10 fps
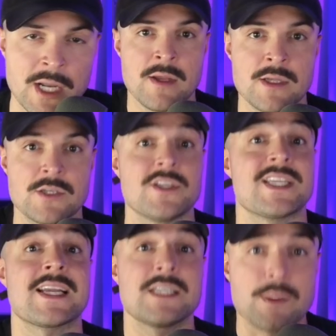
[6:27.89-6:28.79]
So the
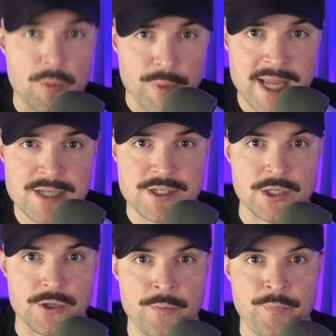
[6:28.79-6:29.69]
second someone pays
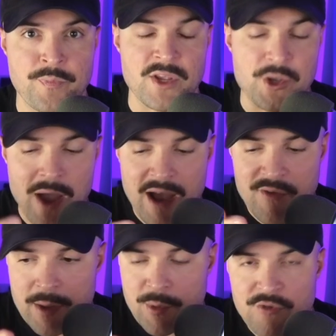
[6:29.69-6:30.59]
you, you have
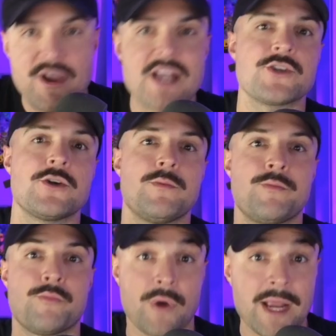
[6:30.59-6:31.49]
a professional
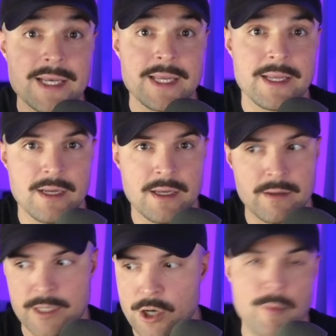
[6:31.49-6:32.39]
branded,
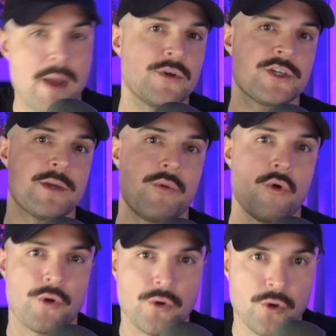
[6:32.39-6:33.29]
membership
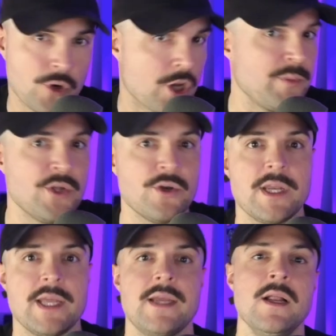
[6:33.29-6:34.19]
portal or
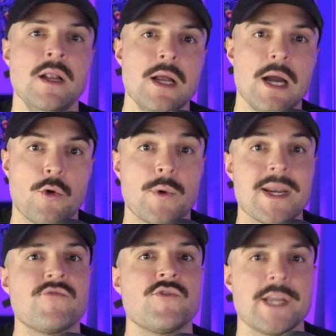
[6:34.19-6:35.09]
community or
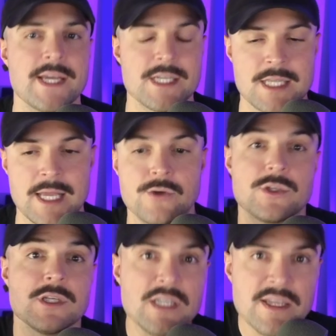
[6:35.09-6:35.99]
whatever it is that you're
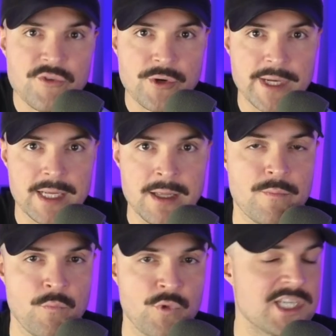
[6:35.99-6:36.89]
delivering,
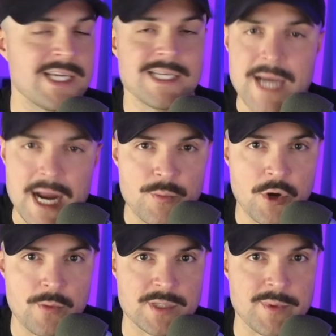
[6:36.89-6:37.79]
which the entire
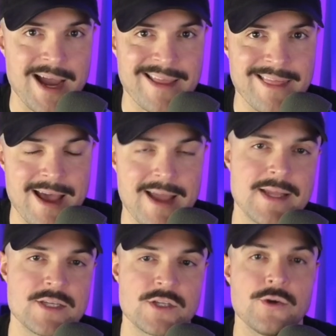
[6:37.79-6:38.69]
purpose behind that
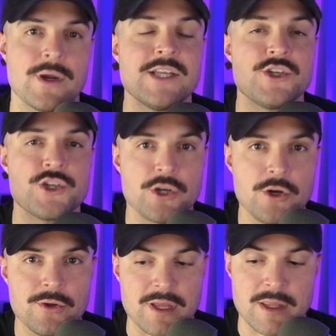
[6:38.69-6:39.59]
is to
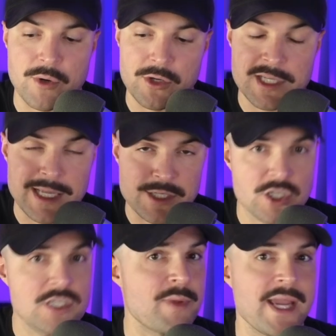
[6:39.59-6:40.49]
ensure that the person that
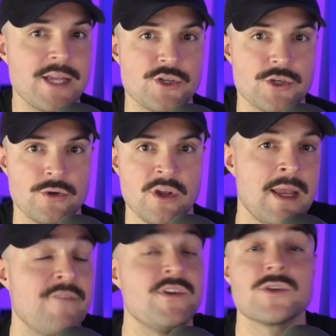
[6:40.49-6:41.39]
just paid you
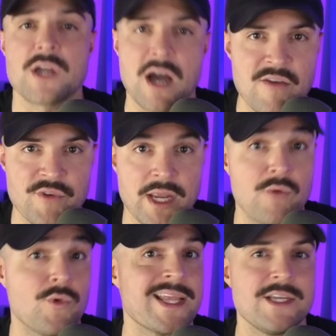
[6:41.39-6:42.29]
feels confident
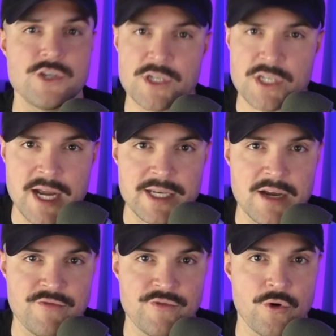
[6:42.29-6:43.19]
in what they just signed
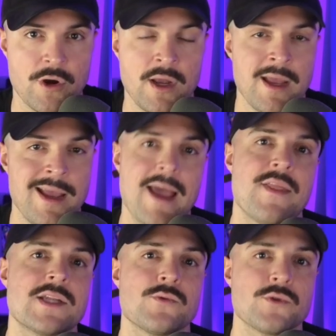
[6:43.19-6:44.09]
up for. And
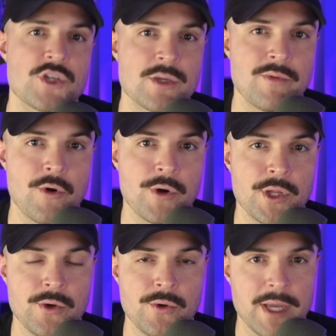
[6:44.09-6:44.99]
this will just support
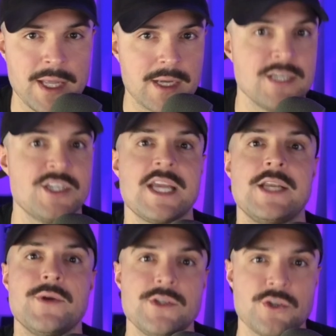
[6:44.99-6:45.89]
you in
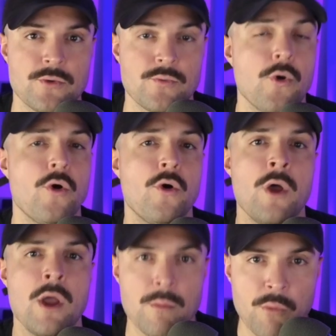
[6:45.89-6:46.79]
continuing to enroll
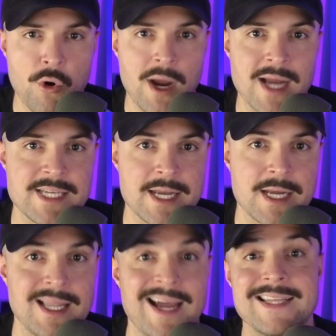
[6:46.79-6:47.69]
more high ticket
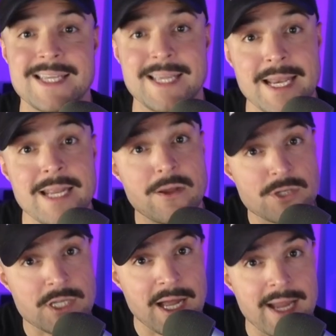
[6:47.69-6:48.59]
clients and getting those
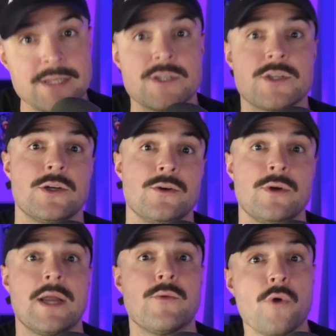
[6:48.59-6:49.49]
clients
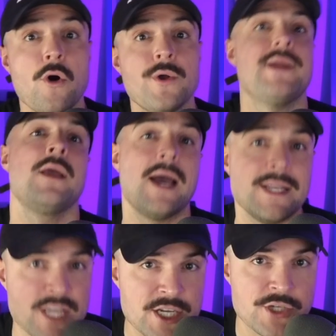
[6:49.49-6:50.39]
to enroll in
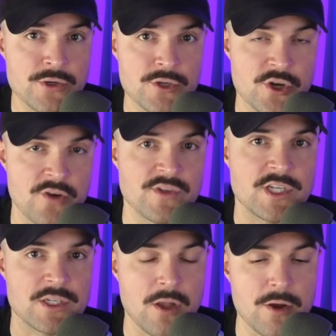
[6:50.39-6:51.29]
additional
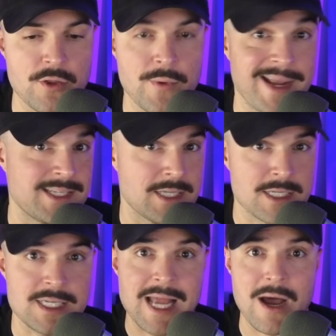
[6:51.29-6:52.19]
services along the way, because
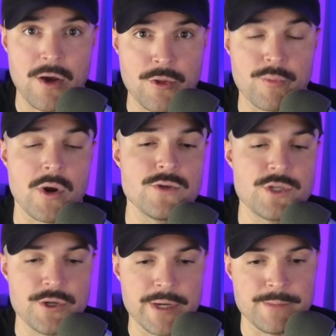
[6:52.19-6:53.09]
this is how the pros do it.